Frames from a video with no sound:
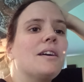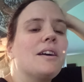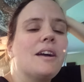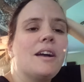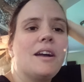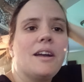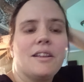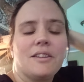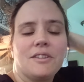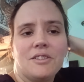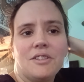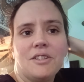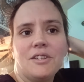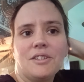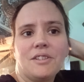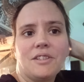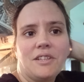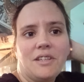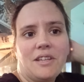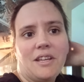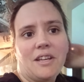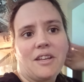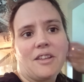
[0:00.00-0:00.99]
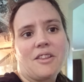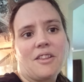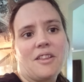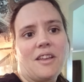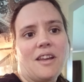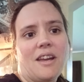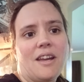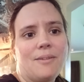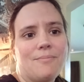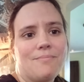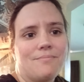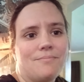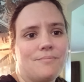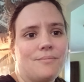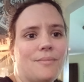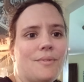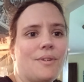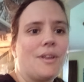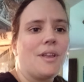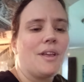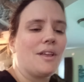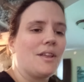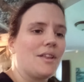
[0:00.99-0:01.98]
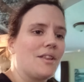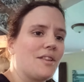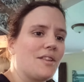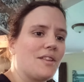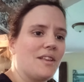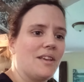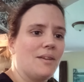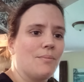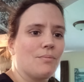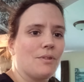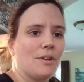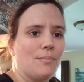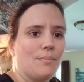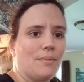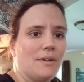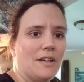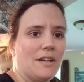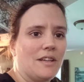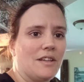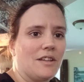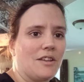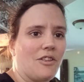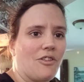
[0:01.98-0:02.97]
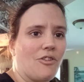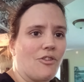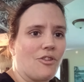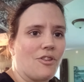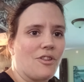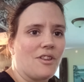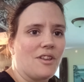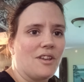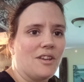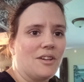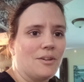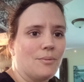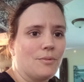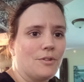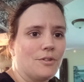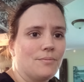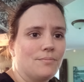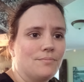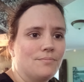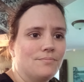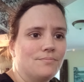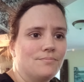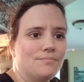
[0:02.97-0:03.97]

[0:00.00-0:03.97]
Until the next time, stay prepared and sustainable.